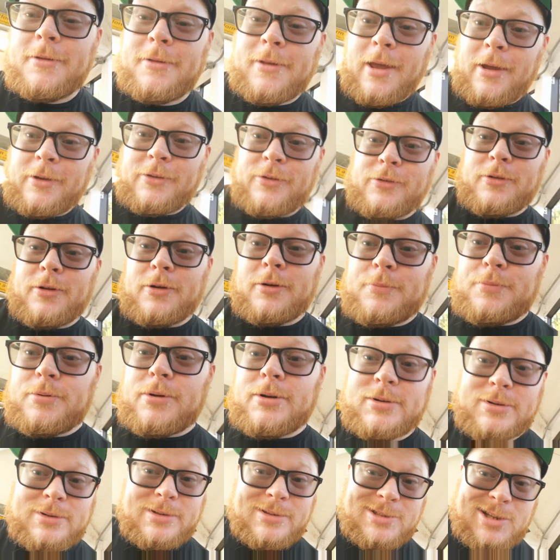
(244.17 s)
Next stop,
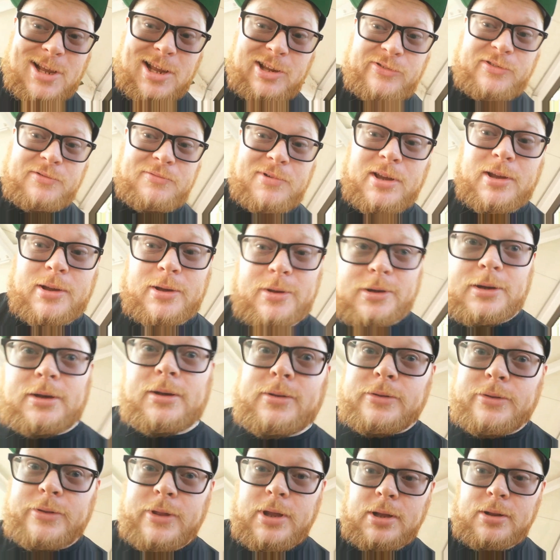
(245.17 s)
taxi rank,
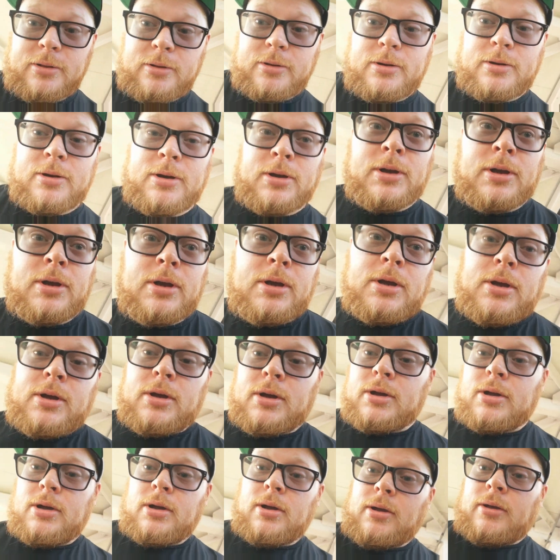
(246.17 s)
and then
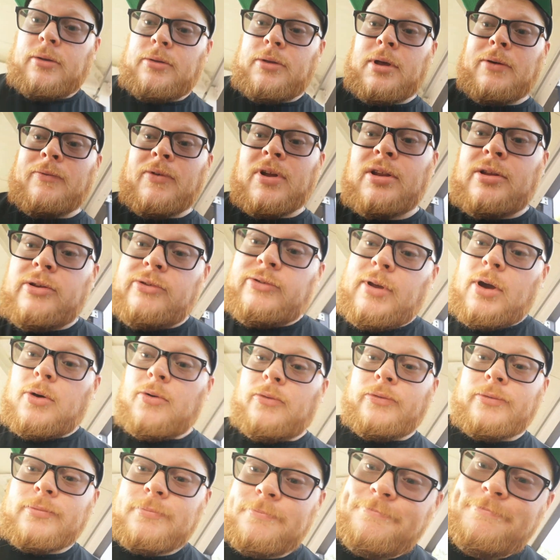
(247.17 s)
the event
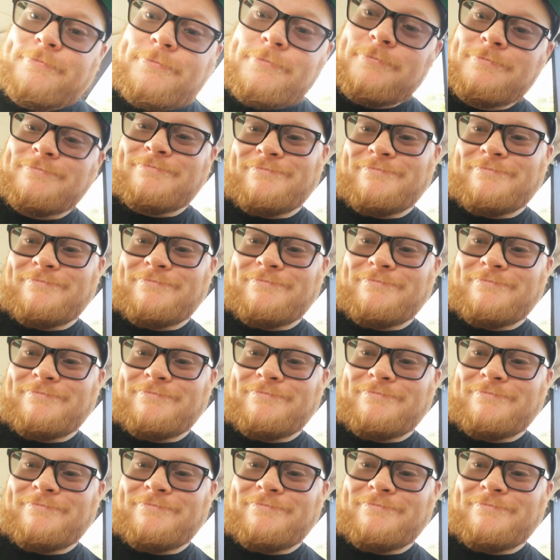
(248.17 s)
itself.